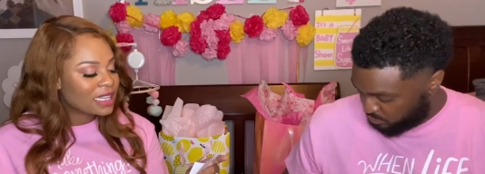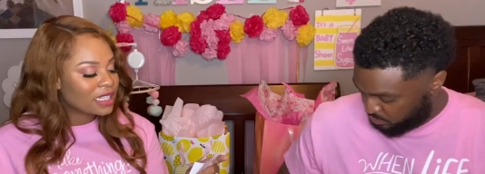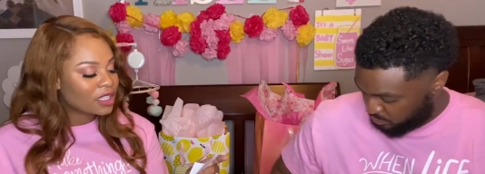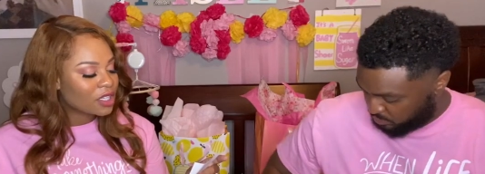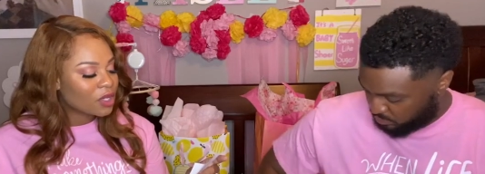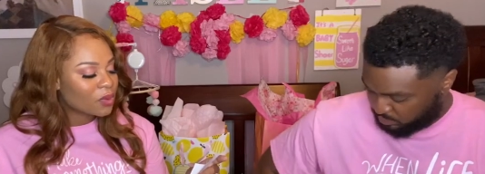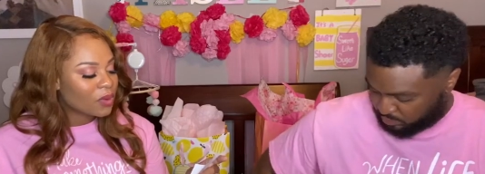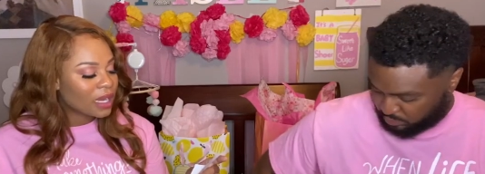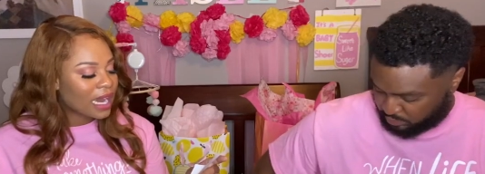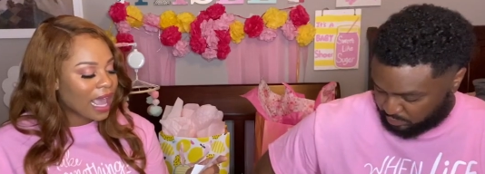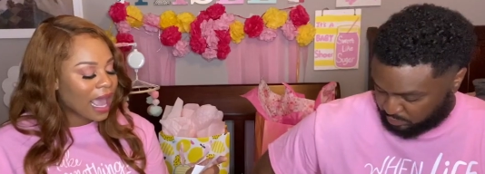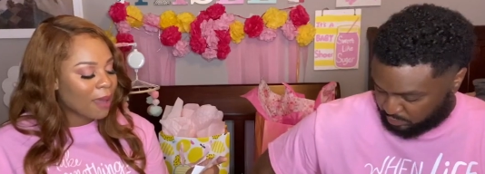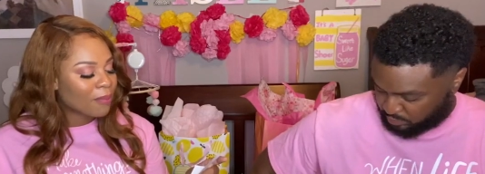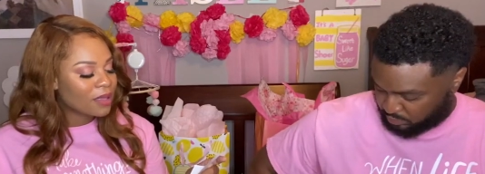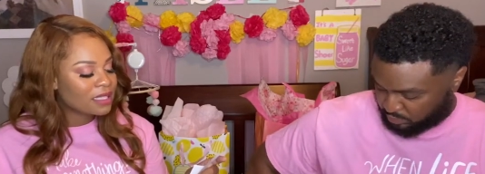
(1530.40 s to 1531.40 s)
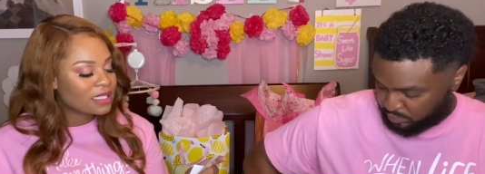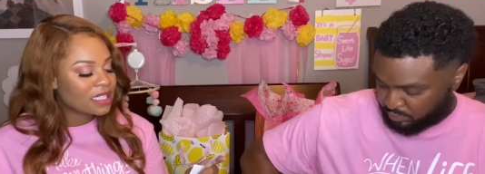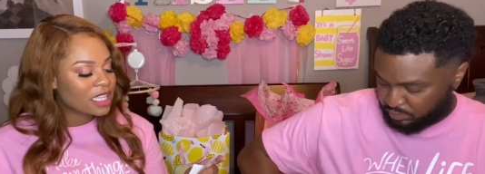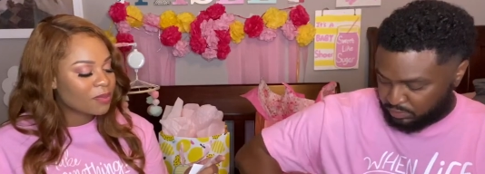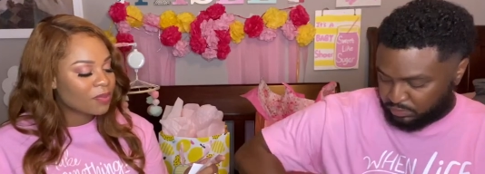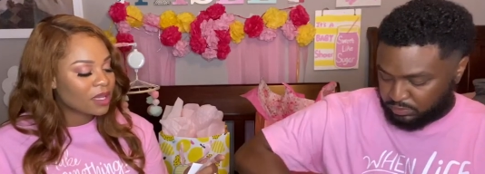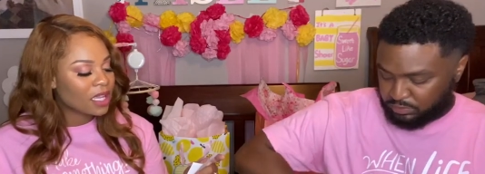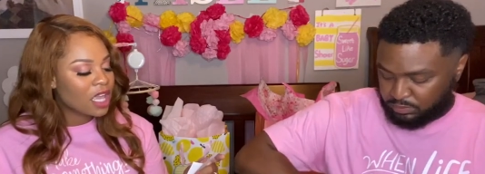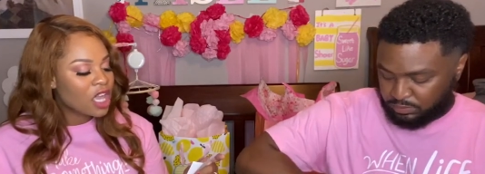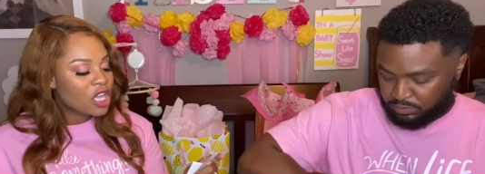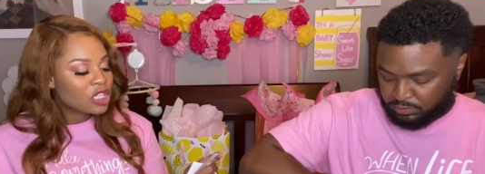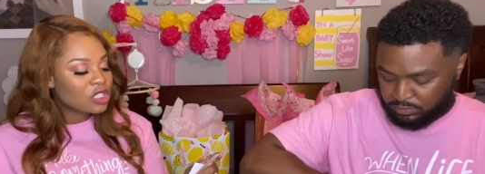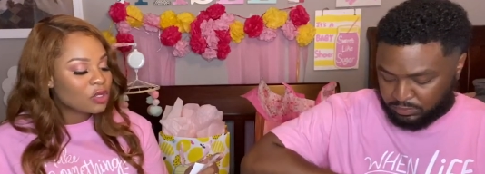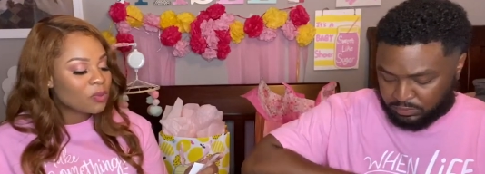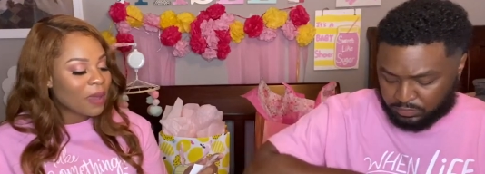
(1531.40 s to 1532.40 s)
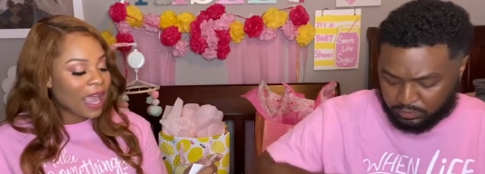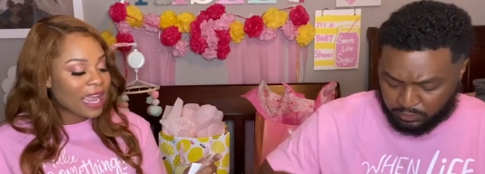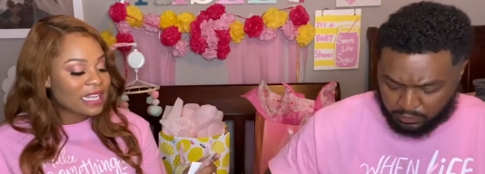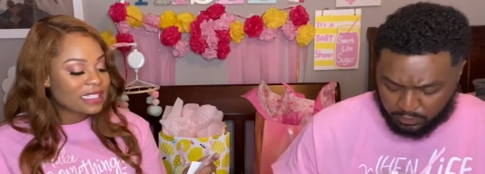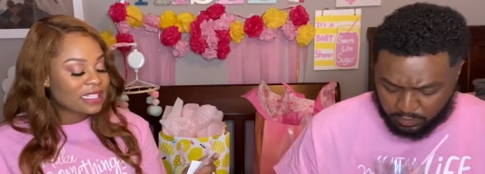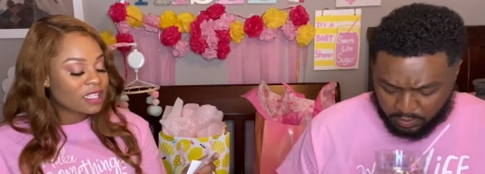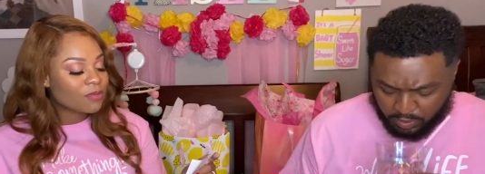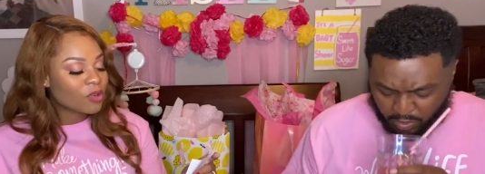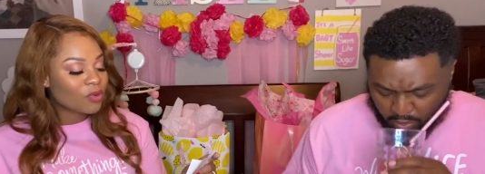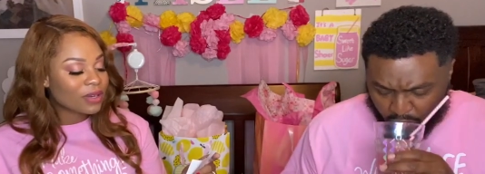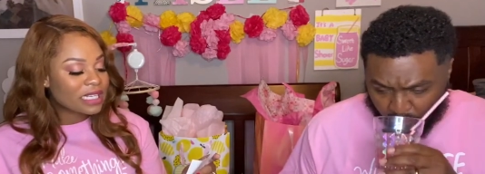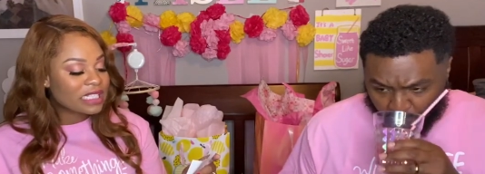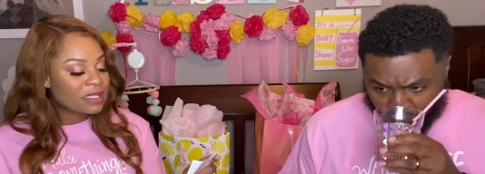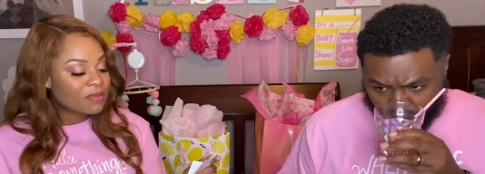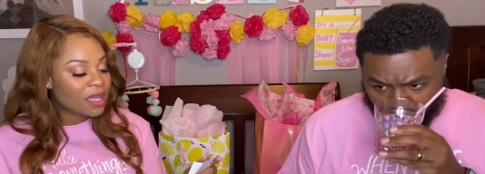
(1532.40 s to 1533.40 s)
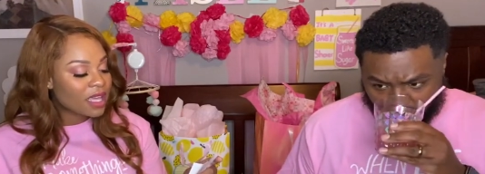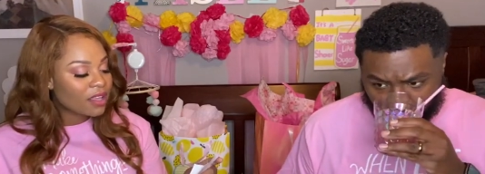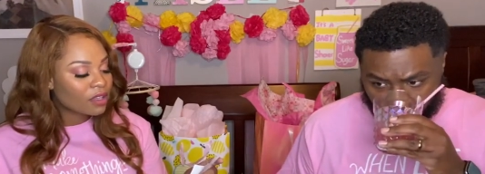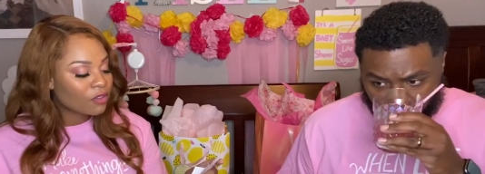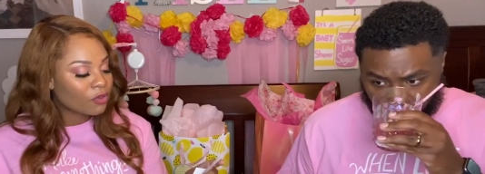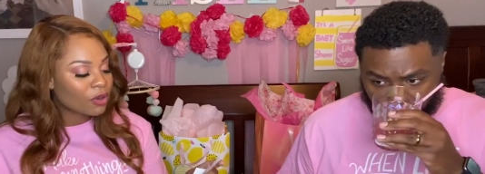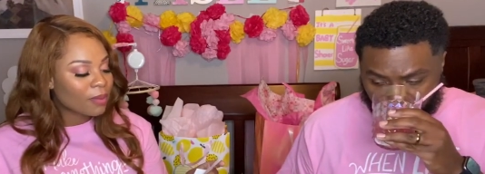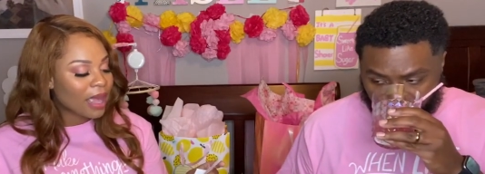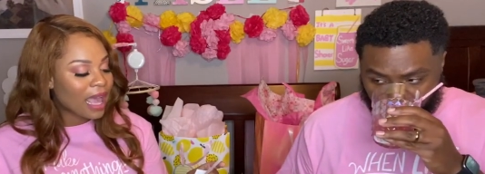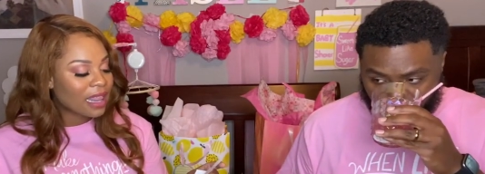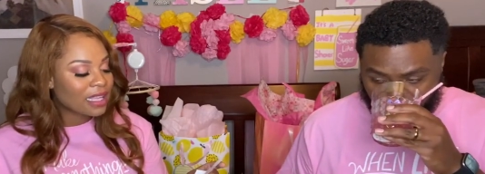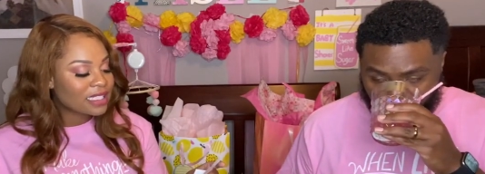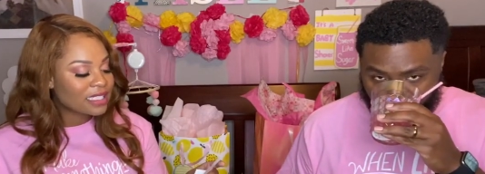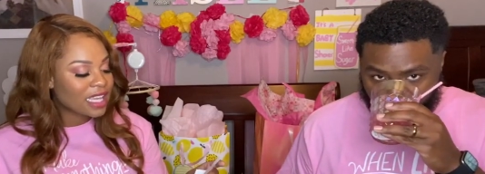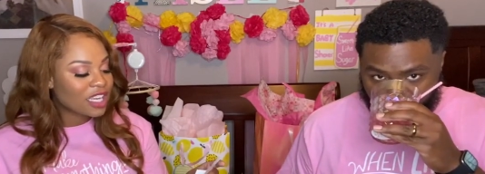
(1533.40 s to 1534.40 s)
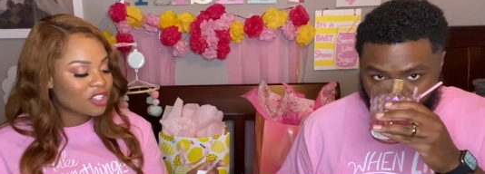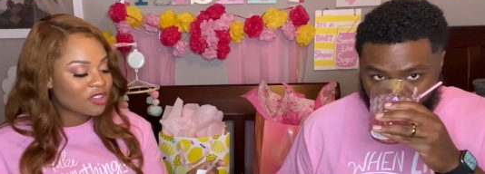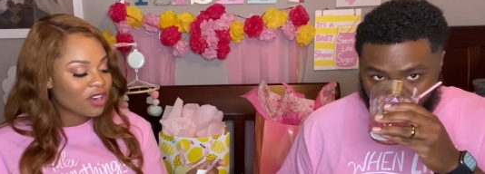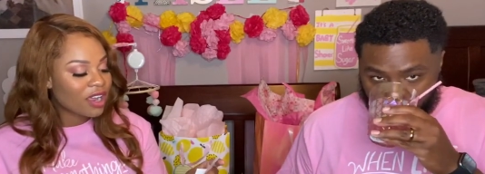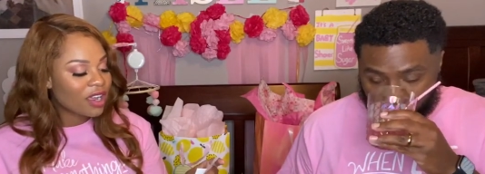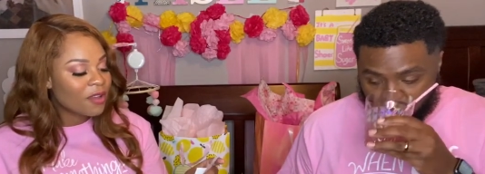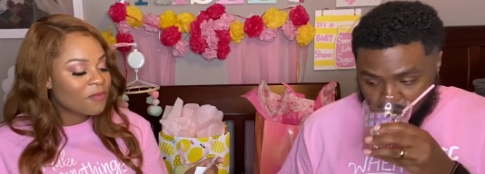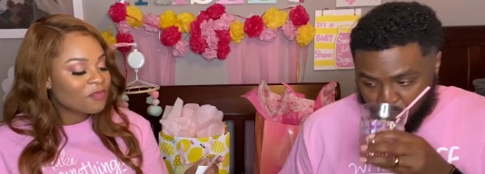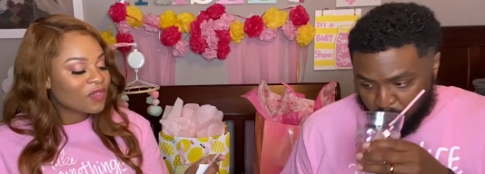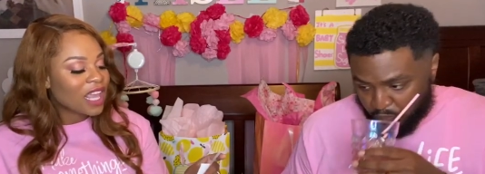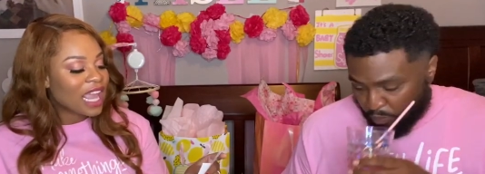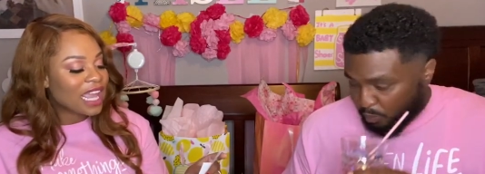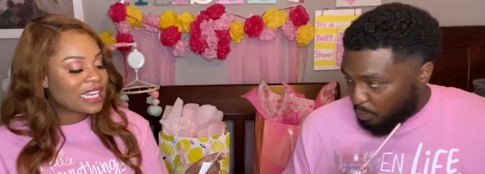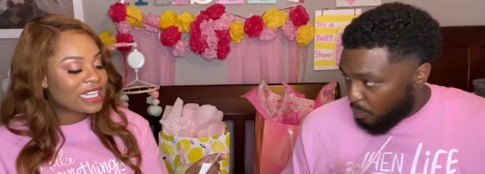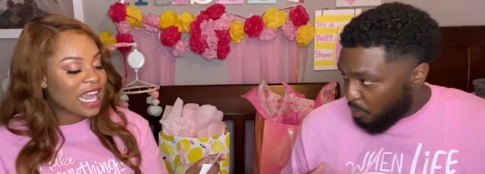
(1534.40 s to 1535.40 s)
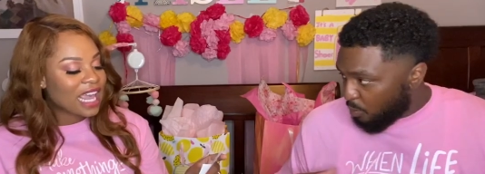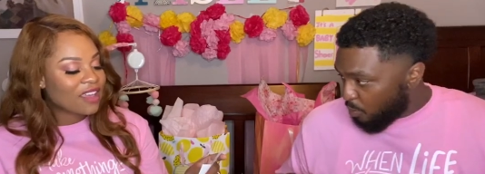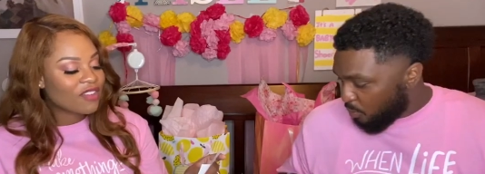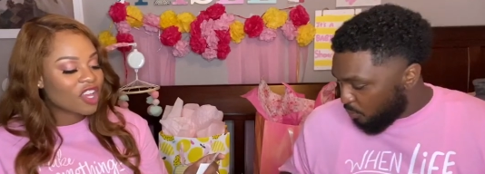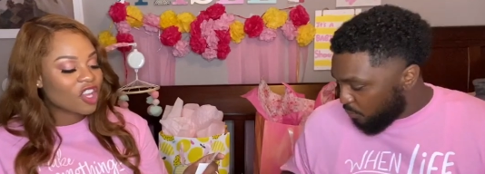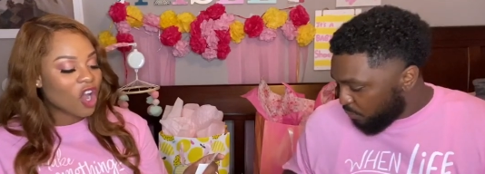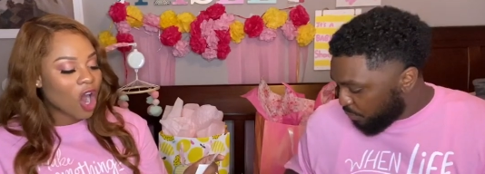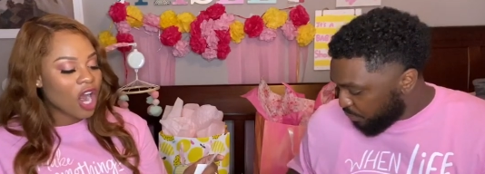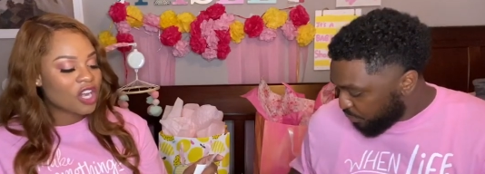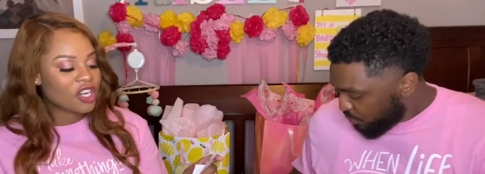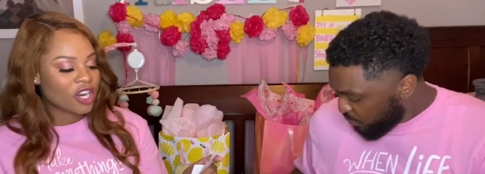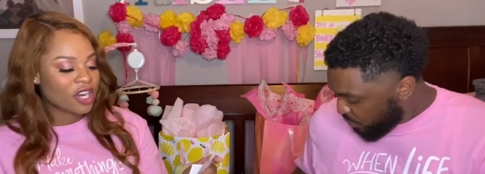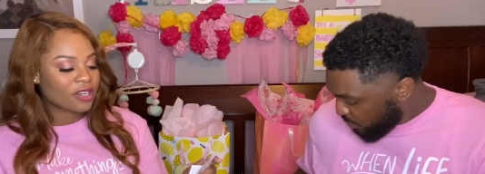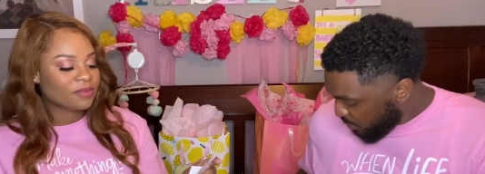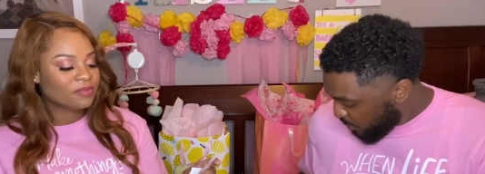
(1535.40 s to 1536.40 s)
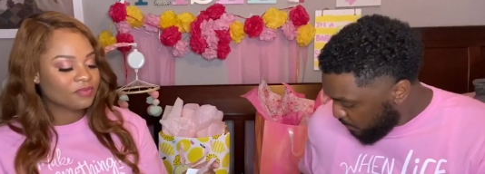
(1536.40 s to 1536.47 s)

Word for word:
Speaker 1: the little one happy sleeping. To Paisley Marie Smith from Alexandra and David Gardner.